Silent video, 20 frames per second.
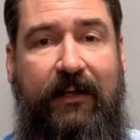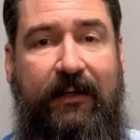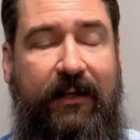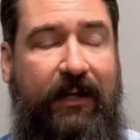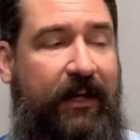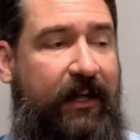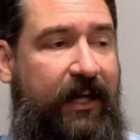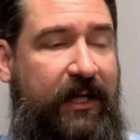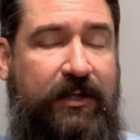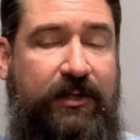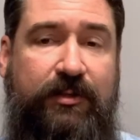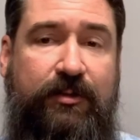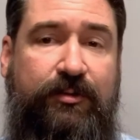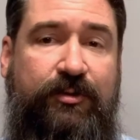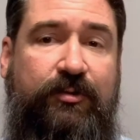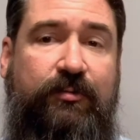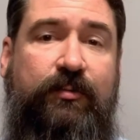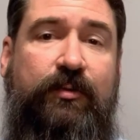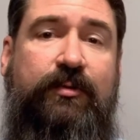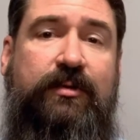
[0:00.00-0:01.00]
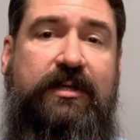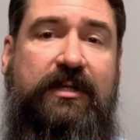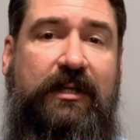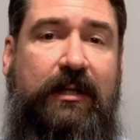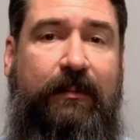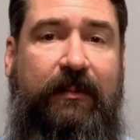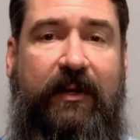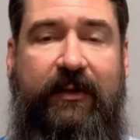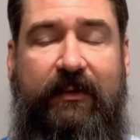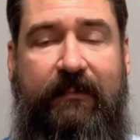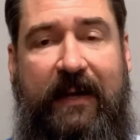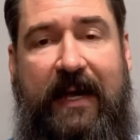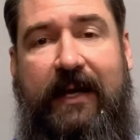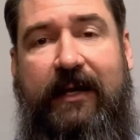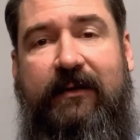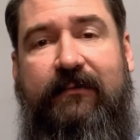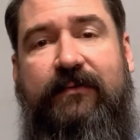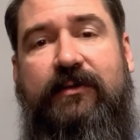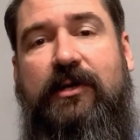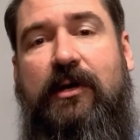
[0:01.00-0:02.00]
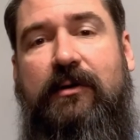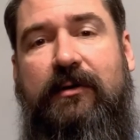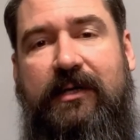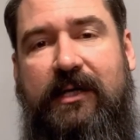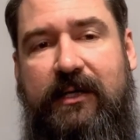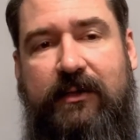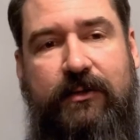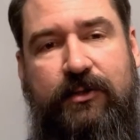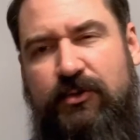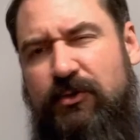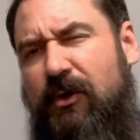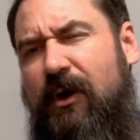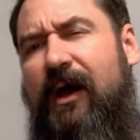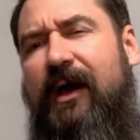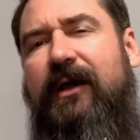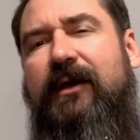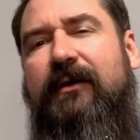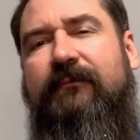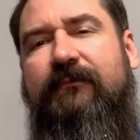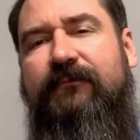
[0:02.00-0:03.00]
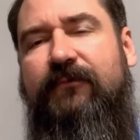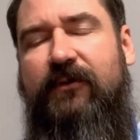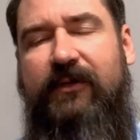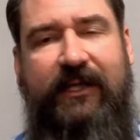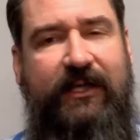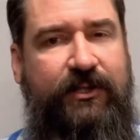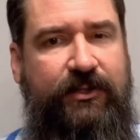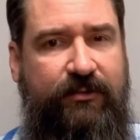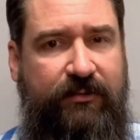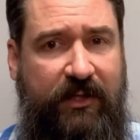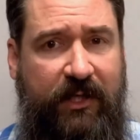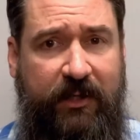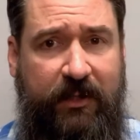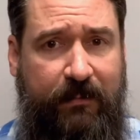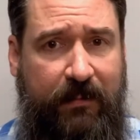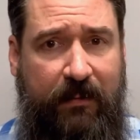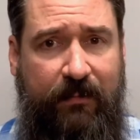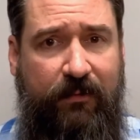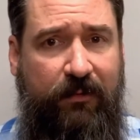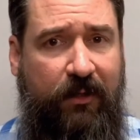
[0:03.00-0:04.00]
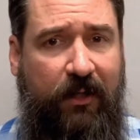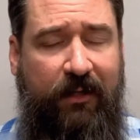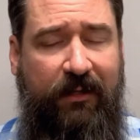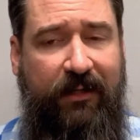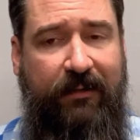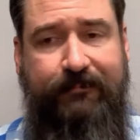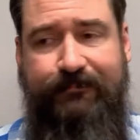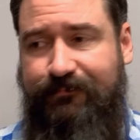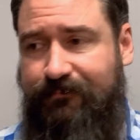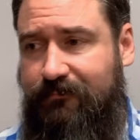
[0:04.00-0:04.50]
entered Jerusalem on the back of a donkey, the triumphal entry, other people call it.